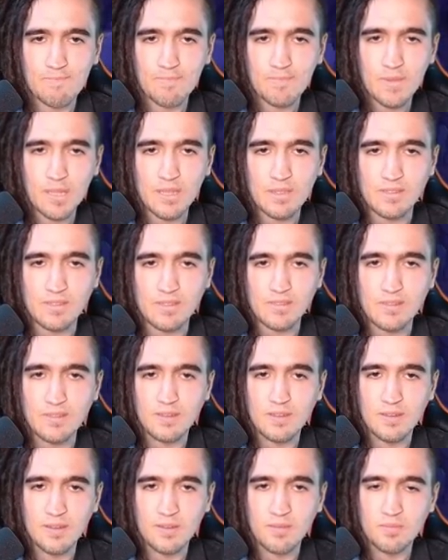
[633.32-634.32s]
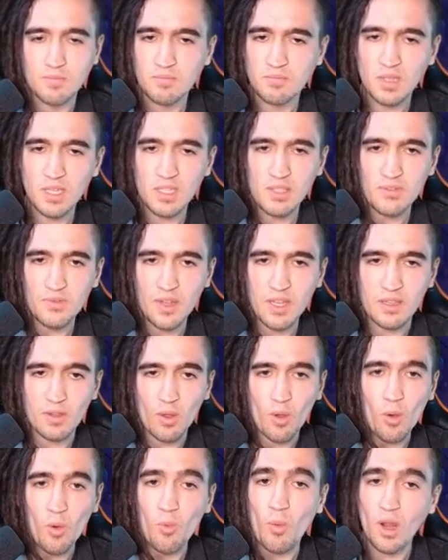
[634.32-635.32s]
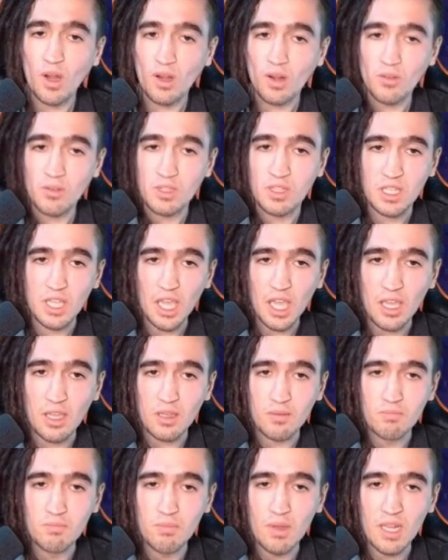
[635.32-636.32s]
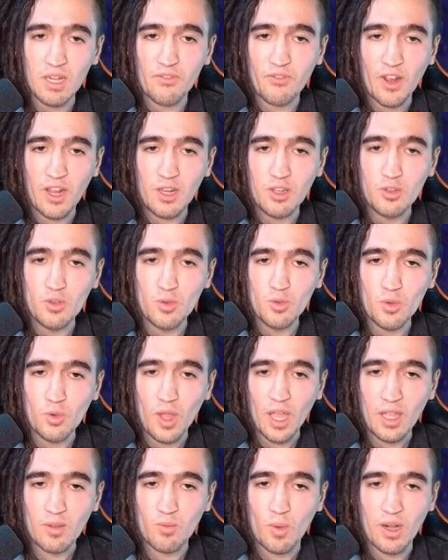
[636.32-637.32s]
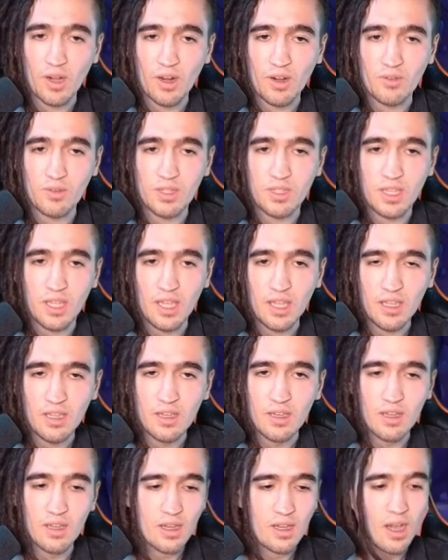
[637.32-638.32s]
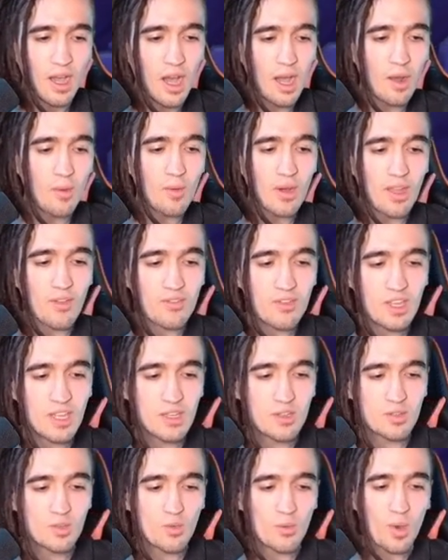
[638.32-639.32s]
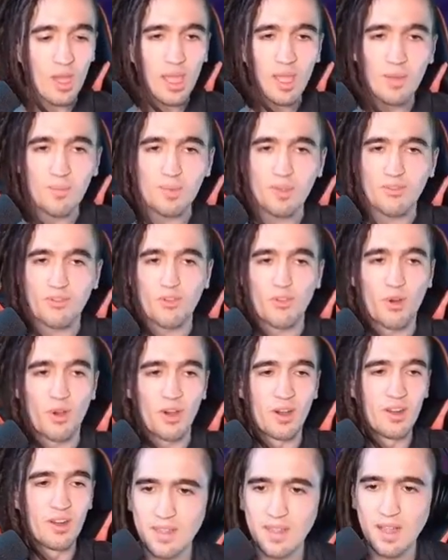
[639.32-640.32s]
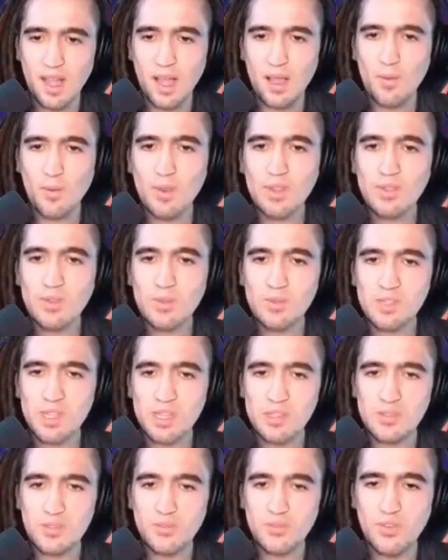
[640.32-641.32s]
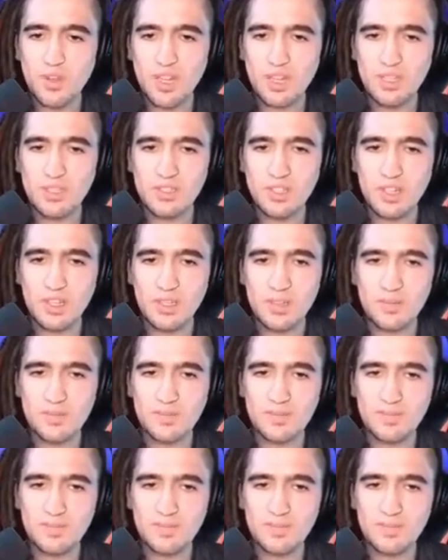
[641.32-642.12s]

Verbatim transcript: Nice. Nice fight. Oh, 100k. Man, if I knew you had 100k, I would have killed you way before. I want those guys to fight each other.